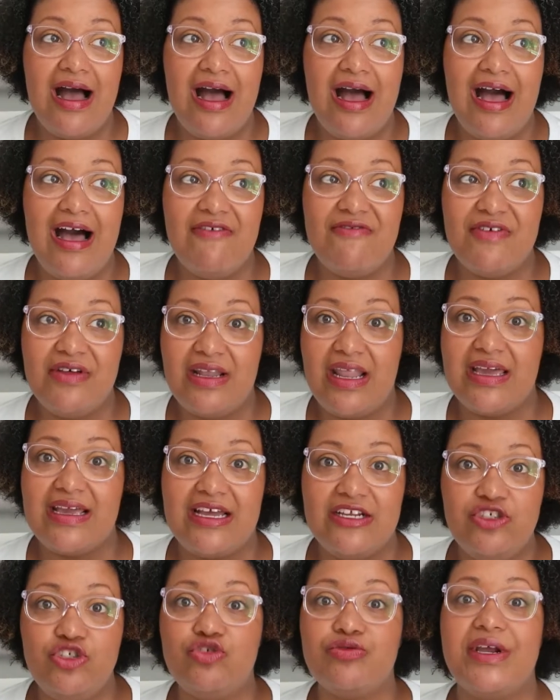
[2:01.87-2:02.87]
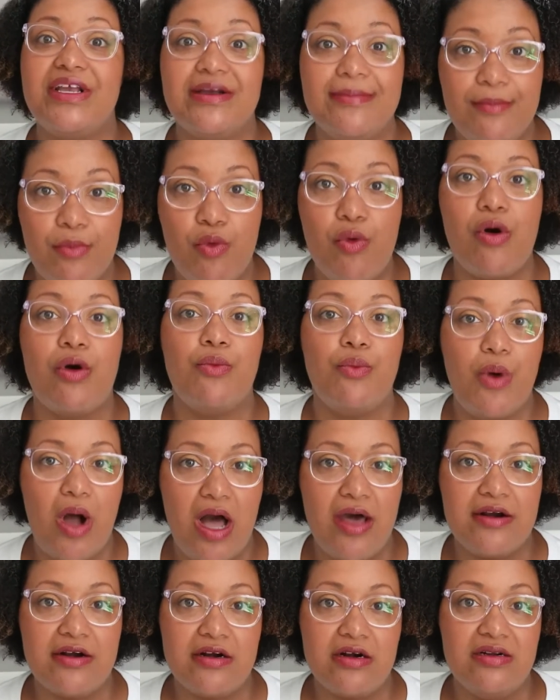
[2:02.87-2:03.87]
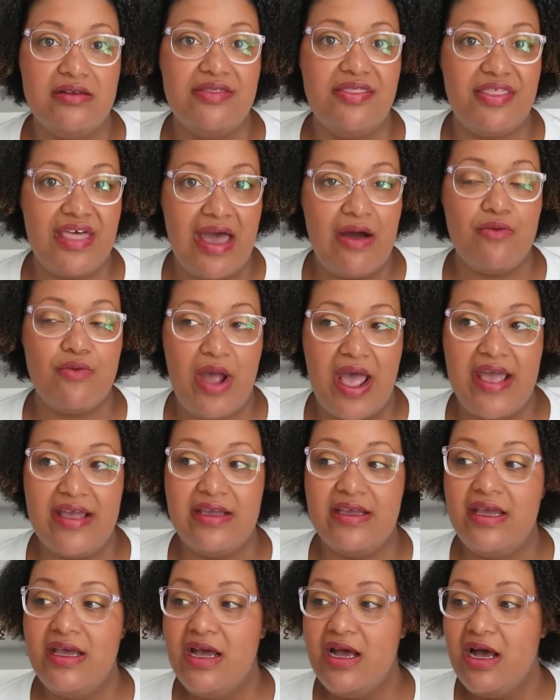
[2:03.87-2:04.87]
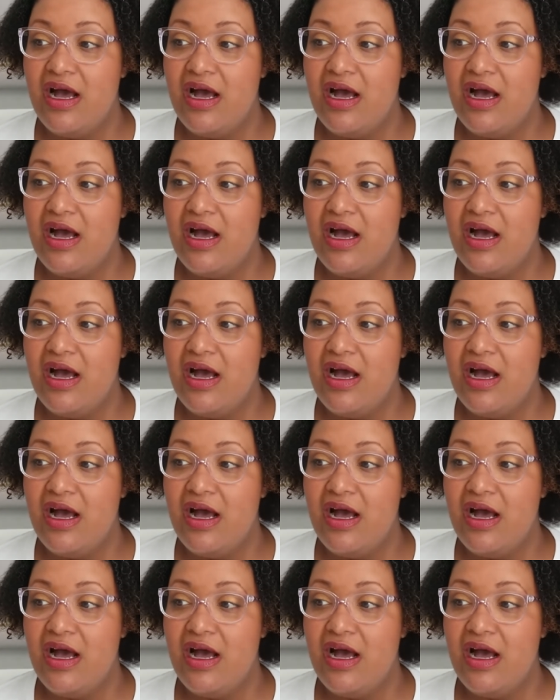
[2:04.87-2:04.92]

I felt like I drank more water that way.